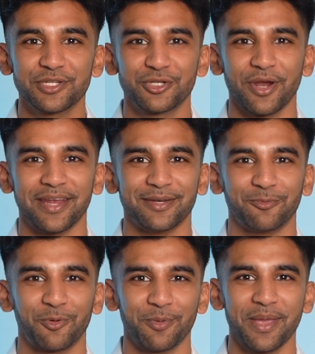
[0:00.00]
to Train,
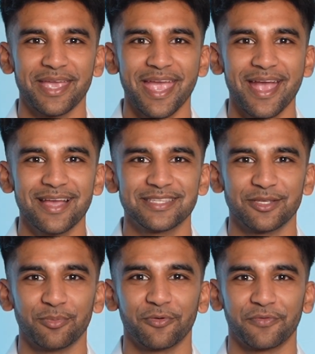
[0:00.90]
where we make AI
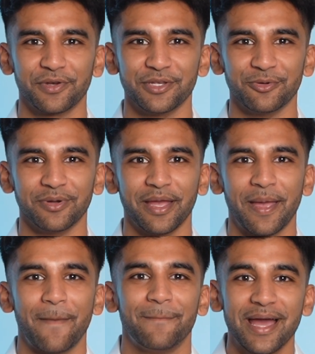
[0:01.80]
simple for you.
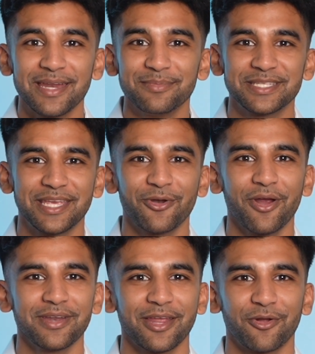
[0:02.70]
My name is
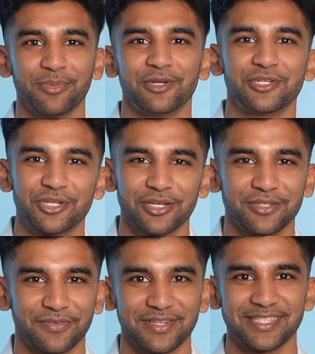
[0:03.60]
Kiran, and I'll be your instructor for